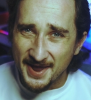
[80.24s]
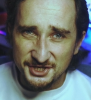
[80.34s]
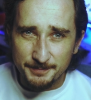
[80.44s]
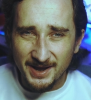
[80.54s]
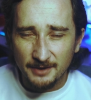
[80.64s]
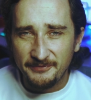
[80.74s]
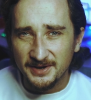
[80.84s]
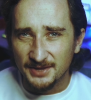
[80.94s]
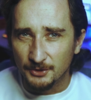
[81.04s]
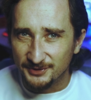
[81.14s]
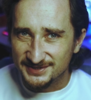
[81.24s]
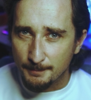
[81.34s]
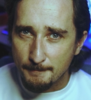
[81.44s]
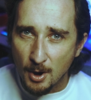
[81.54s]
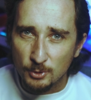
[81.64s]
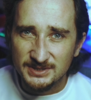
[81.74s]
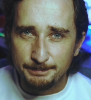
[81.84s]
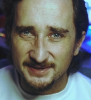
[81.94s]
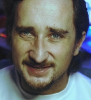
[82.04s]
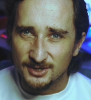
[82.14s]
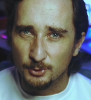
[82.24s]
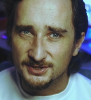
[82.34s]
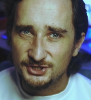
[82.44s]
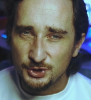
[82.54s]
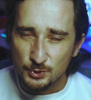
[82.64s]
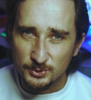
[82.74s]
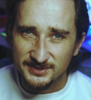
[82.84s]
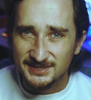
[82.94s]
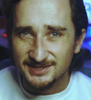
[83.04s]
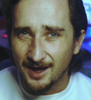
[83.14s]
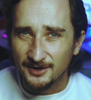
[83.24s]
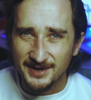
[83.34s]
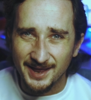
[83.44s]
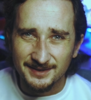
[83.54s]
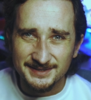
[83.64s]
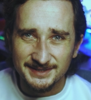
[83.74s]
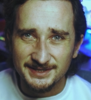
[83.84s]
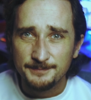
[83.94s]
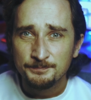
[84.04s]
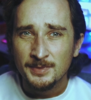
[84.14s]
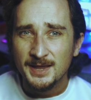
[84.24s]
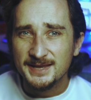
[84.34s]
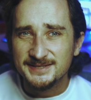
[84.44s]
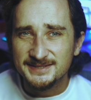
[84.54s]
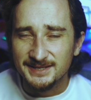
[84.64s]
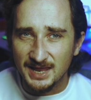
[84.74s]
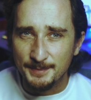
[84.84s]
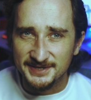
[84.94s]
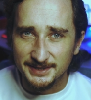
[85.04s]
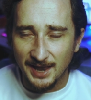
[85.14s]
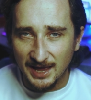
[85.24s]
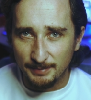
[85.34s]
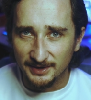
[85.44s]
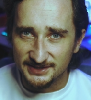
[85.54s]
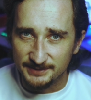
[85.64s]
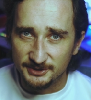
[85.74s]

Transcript: major benefit and the reason most business owners choose to start an LLC is its limited liability